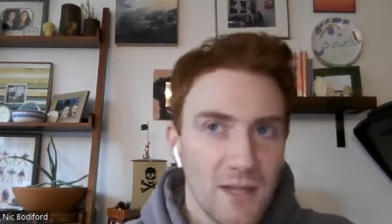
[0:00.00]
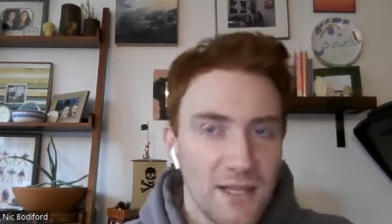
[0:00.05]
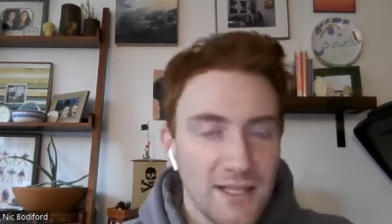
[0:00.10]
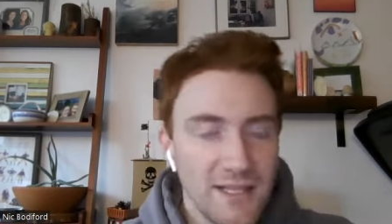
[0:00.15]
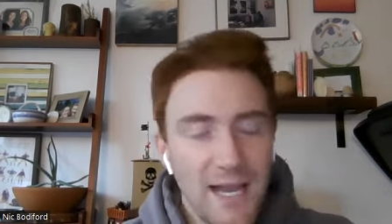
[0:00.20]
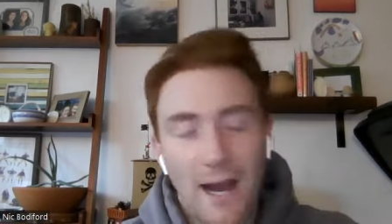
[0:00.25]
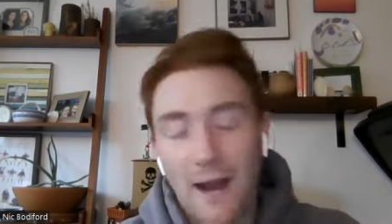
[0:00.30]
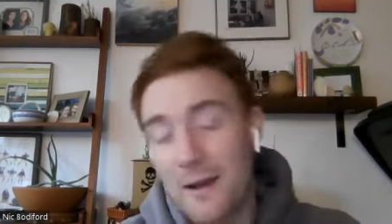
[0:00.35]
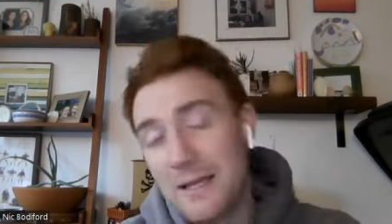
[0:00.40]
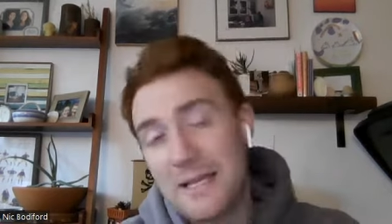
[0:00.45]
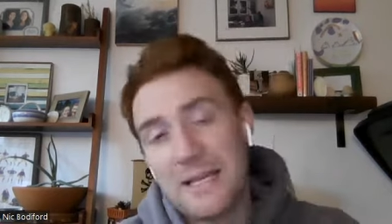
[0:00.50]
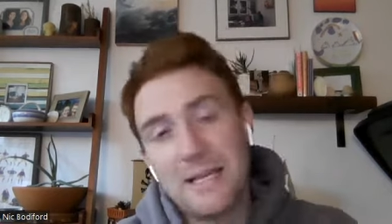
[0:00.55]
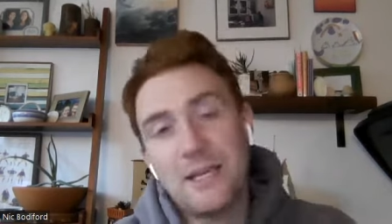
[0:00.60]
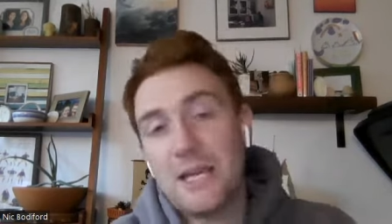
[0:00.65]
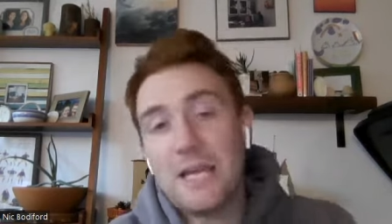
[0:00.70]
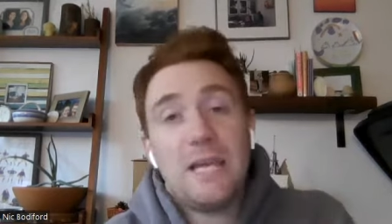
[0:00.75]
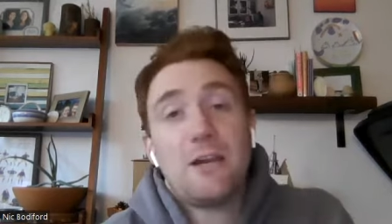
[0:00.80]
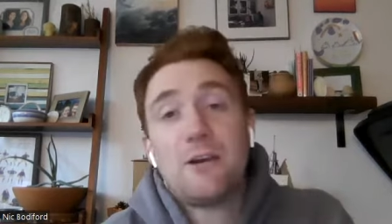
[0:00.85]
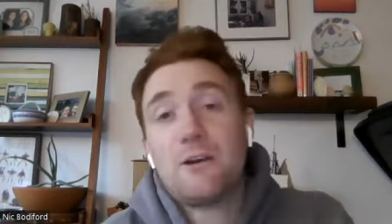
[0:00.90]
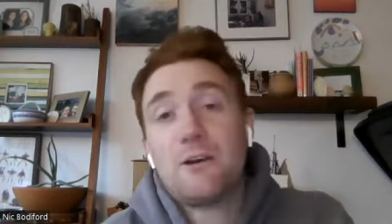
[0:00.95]
yeah, he
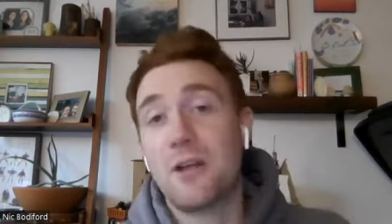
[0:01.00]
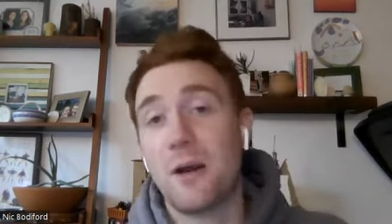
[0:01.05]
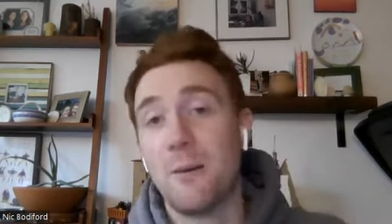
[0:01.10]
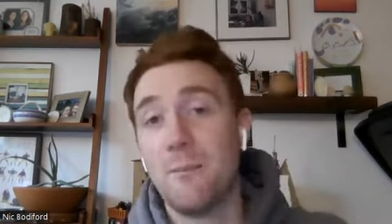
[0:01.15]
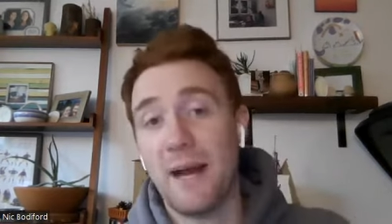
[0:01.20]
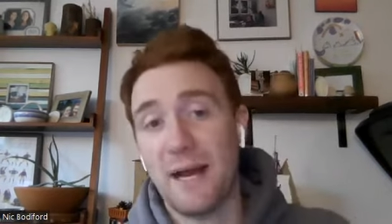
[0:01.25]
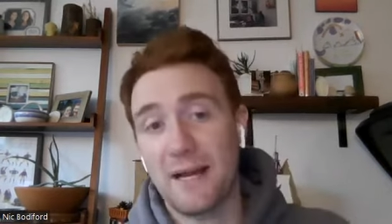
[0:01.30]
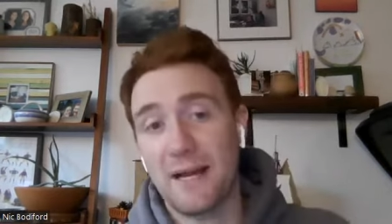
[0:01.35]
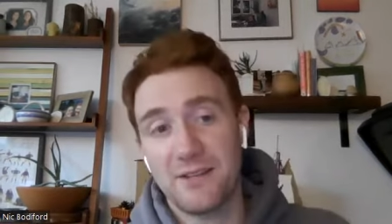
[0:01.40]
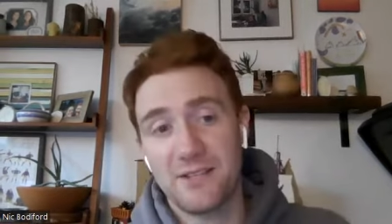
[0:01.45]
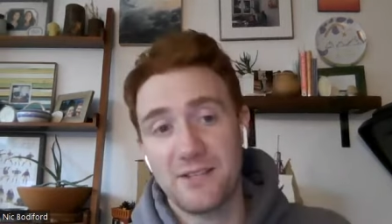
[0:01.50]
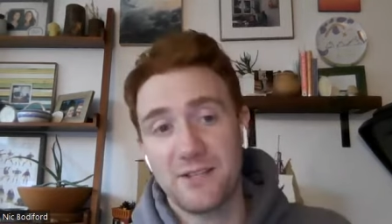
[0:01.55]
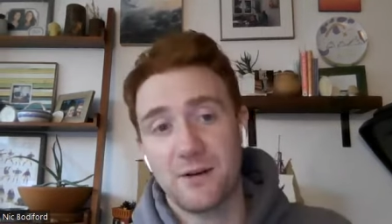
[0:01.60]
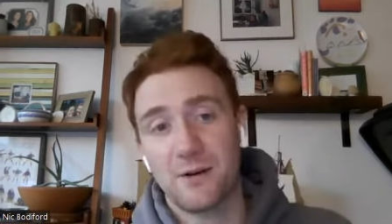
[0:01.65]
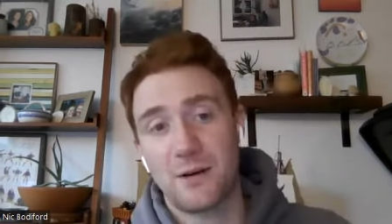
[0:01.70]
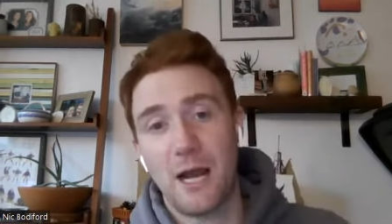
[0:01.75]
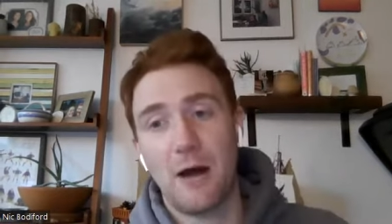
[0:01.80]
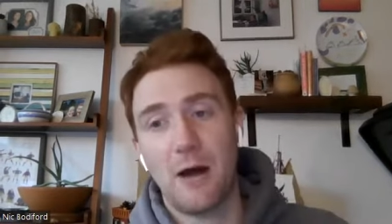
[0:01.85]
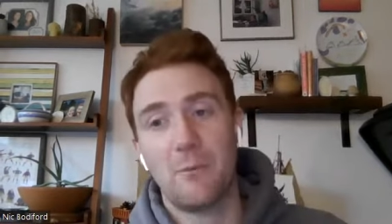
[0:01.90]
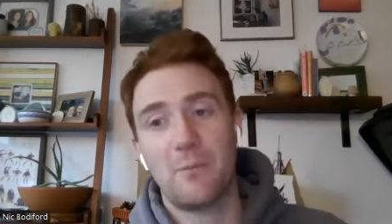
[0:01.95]
he could come back this
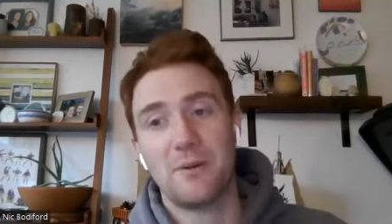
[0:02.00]
year. Kyle